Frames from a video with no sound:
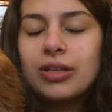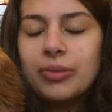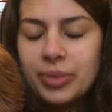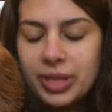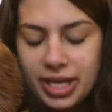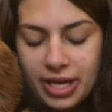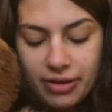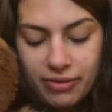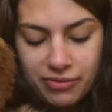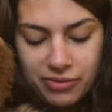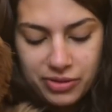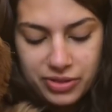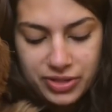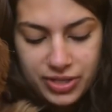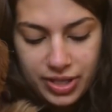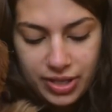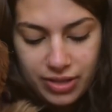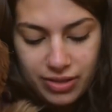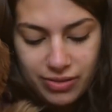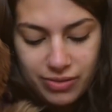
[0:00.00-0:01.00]
me count for a
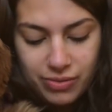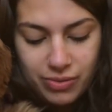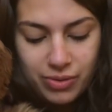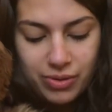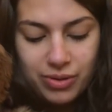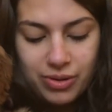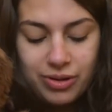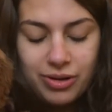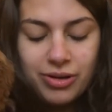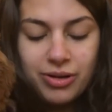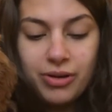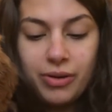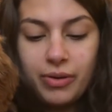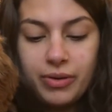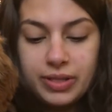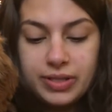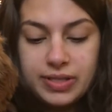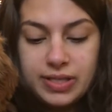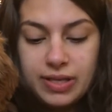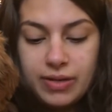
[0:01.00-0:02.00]
second.
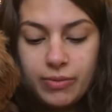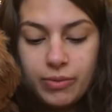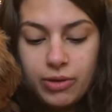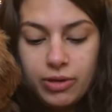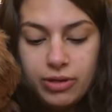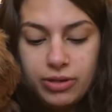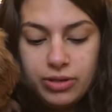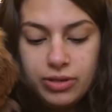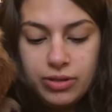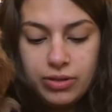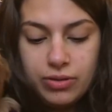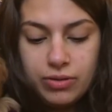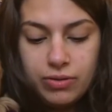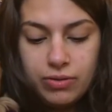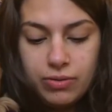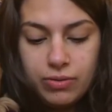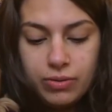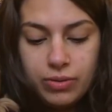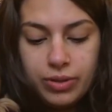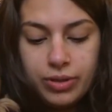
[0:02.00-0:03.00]
Let's see, 1,
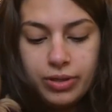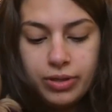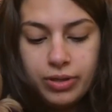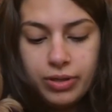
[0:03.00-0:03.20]
2,